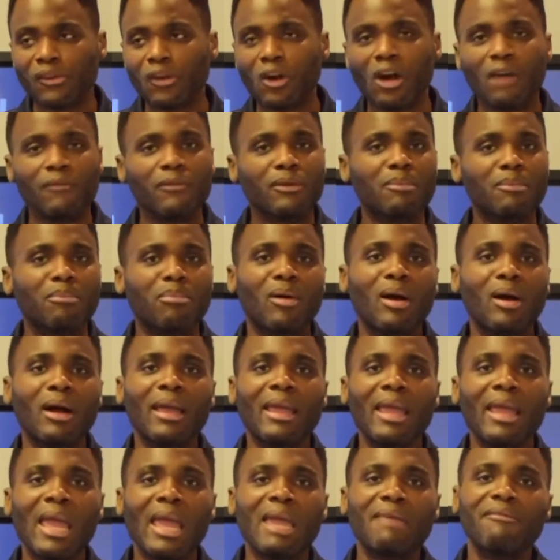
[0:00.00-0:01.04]
covered
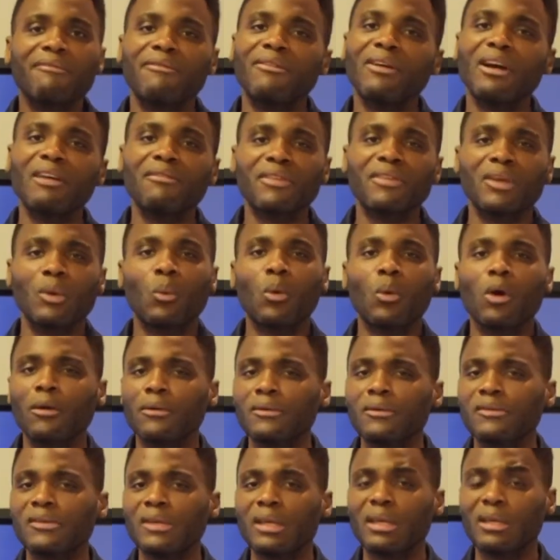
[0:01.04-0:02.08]
by a 5-year
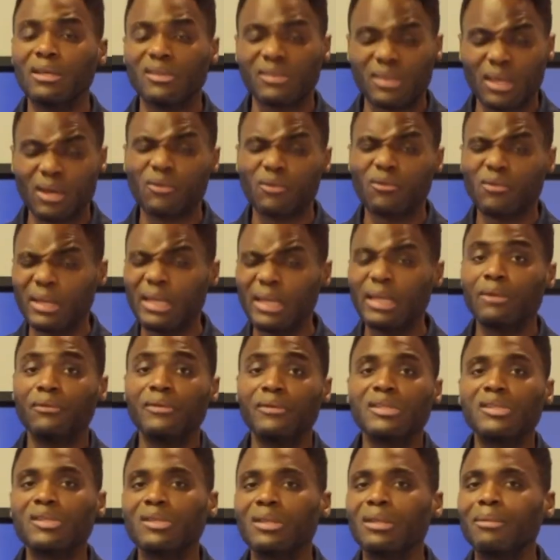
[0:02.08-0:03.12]
warranty, because they're really
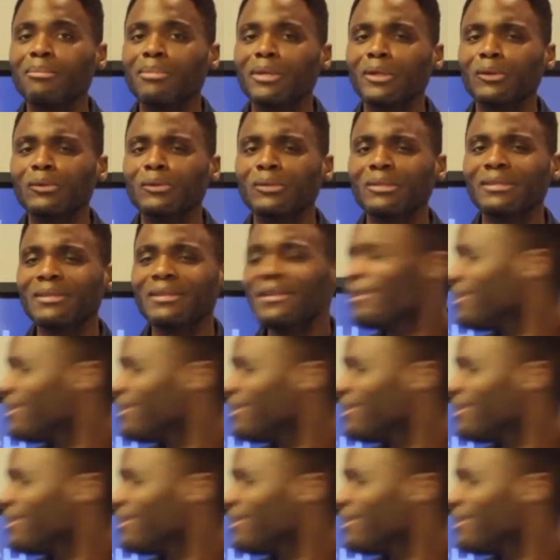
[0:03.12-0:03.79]
rigidly built.